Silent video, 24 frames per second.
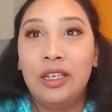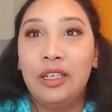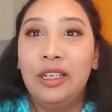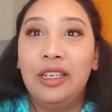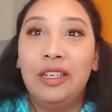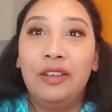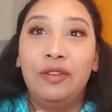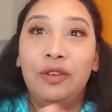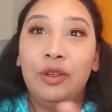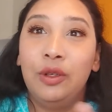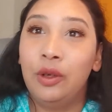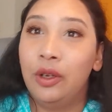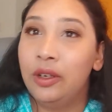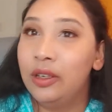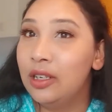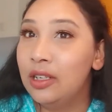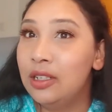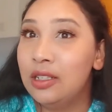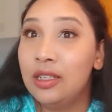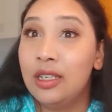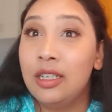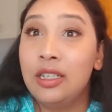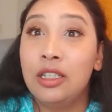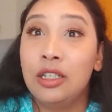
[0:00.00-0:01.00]
if you're
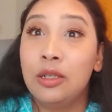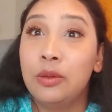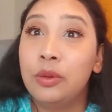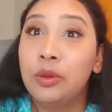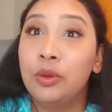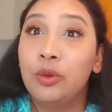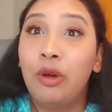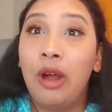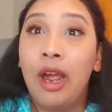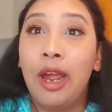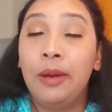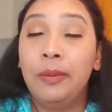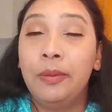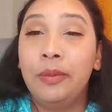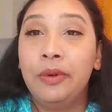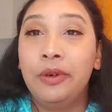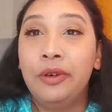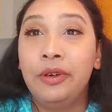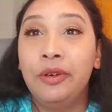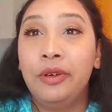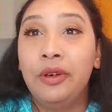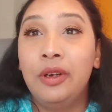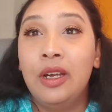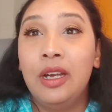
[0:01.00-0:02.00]
not a
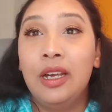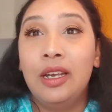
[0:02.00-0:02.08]
subscriber,